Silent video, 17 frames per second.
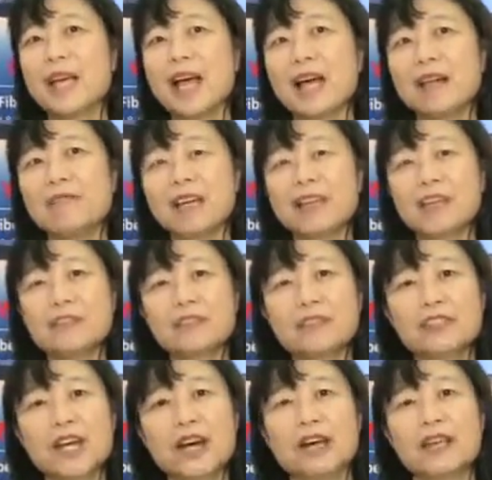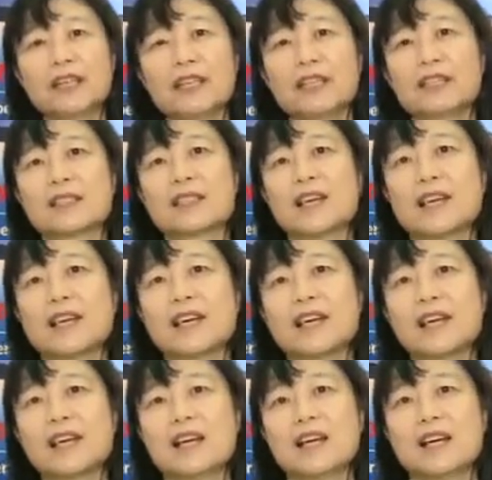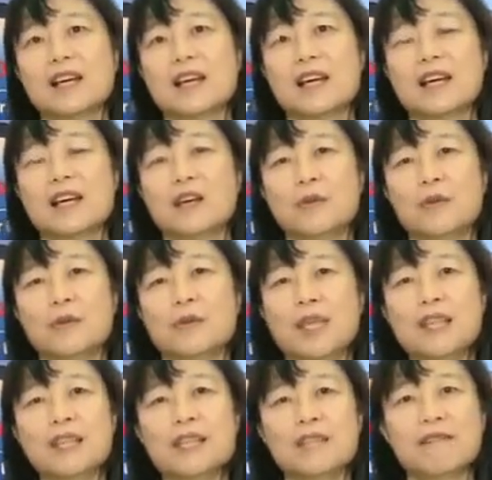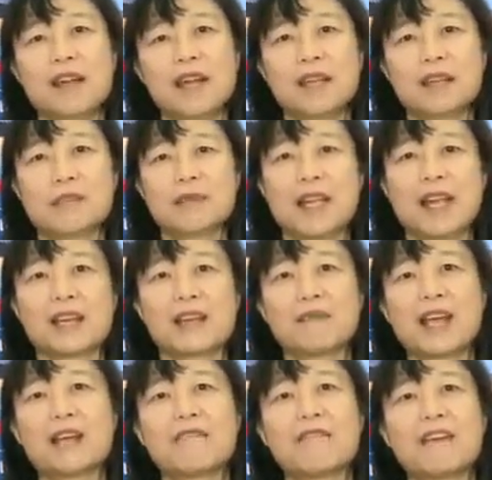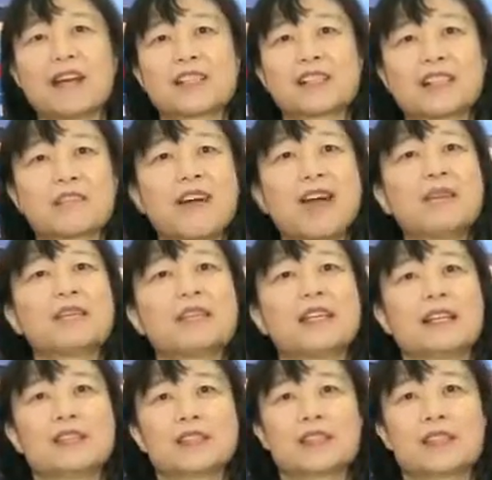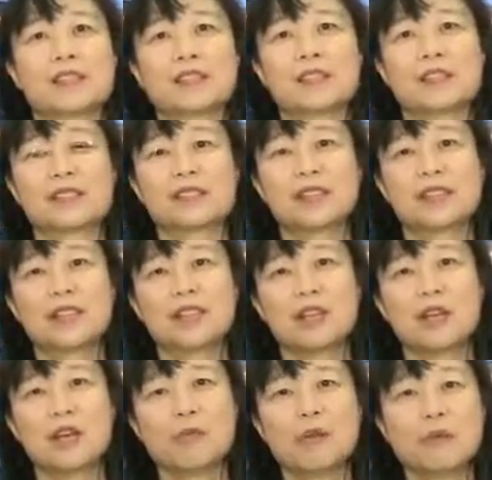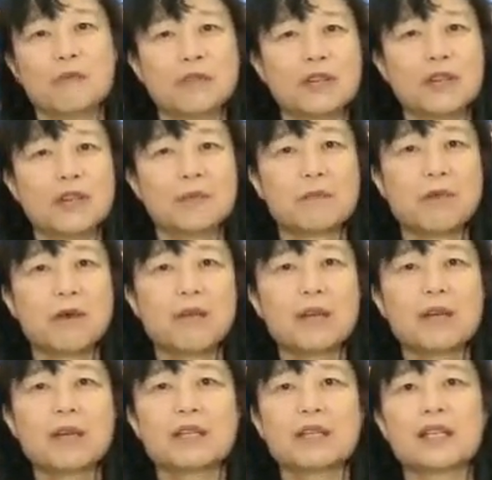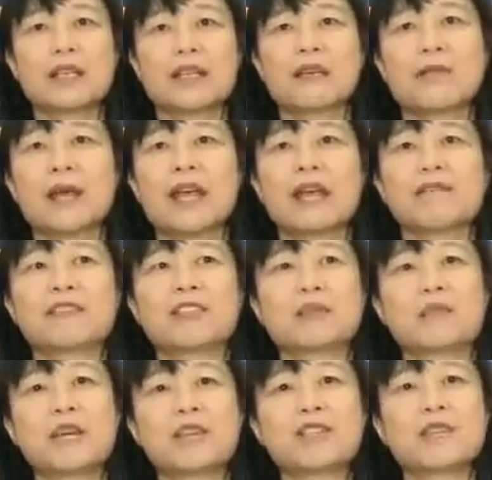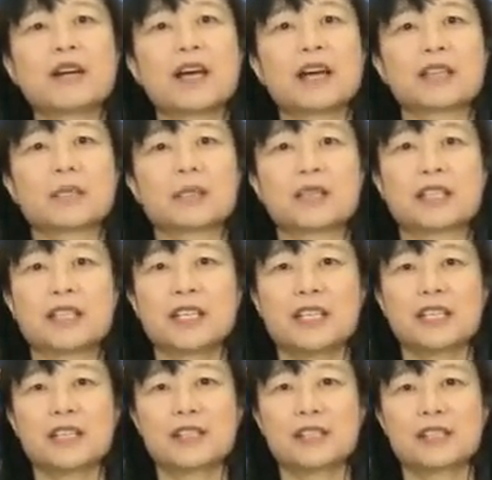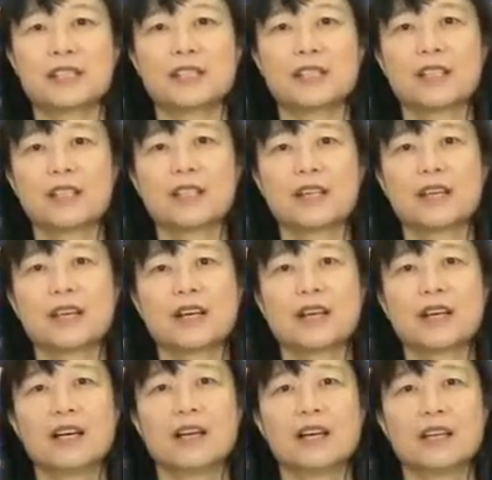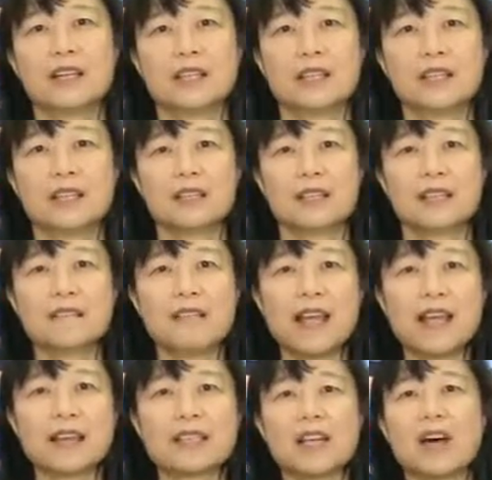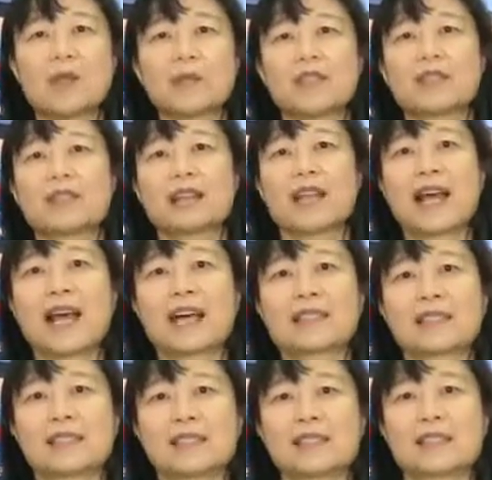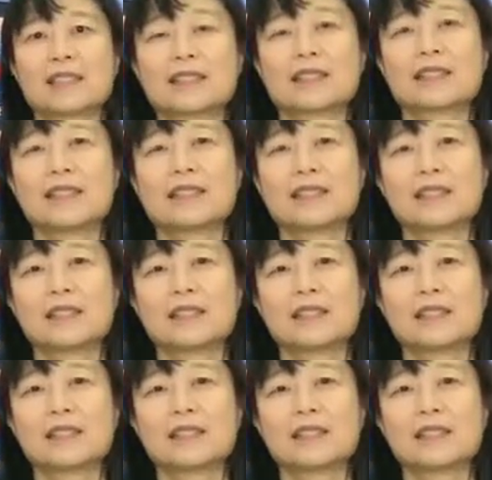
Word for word: AdValue Photonics, uh, we develop and manufacture fiber lasers. But more importantly, we have special expertise in advanced optical glasses.